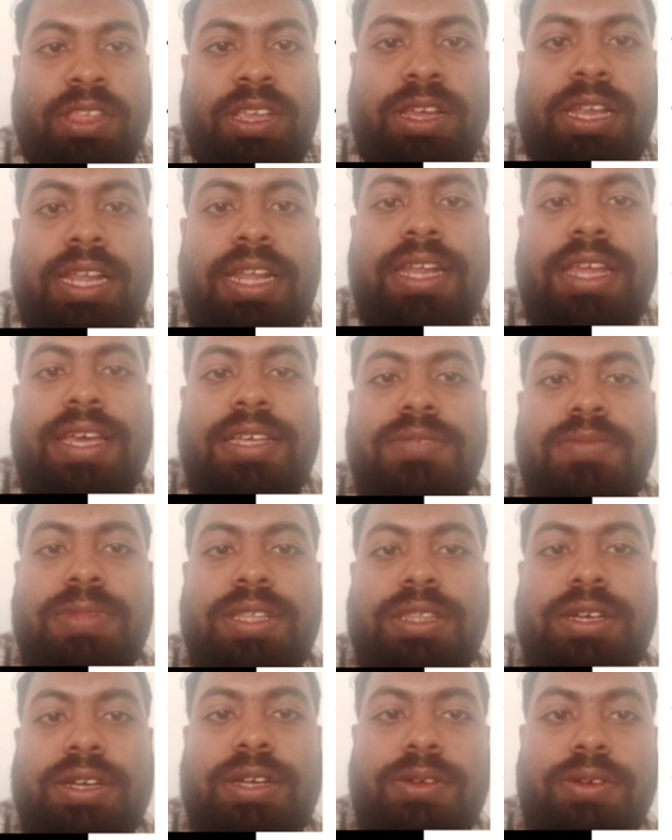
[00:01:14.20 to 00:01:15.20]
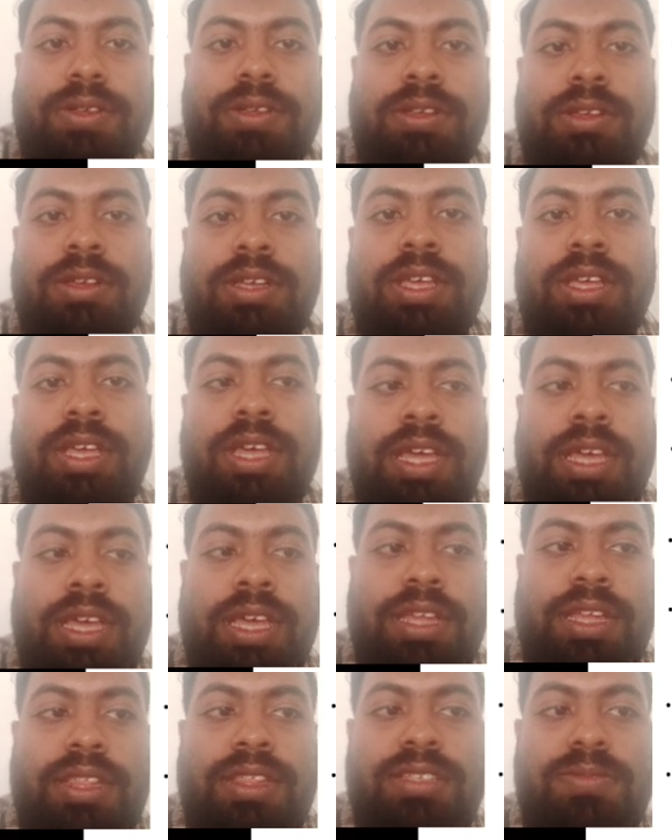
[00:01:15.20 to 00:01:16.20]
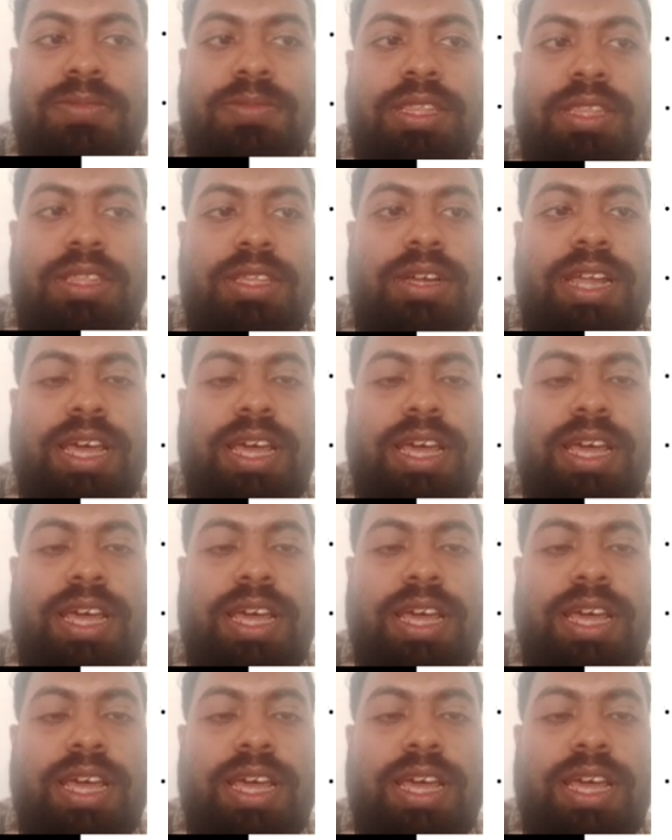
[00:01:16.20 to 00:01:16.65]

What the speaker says: Linde's method. In this method,